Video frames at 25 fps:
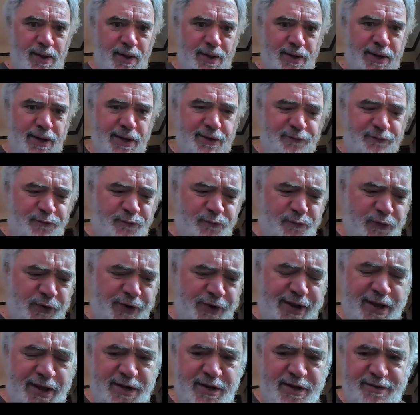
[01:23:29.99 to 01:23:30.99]
And I
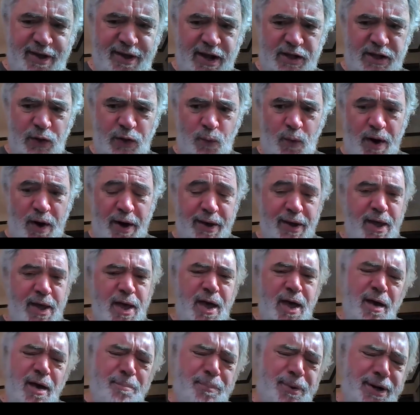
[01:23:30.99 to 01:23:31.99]
forget exactly why.
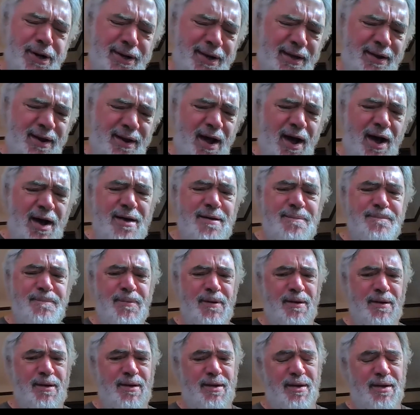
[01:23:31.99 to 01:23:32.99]
But again,
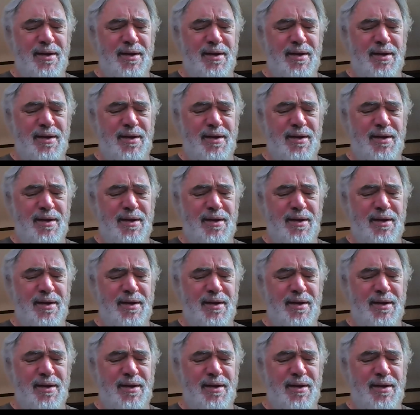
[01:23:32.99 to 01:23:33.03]
I'm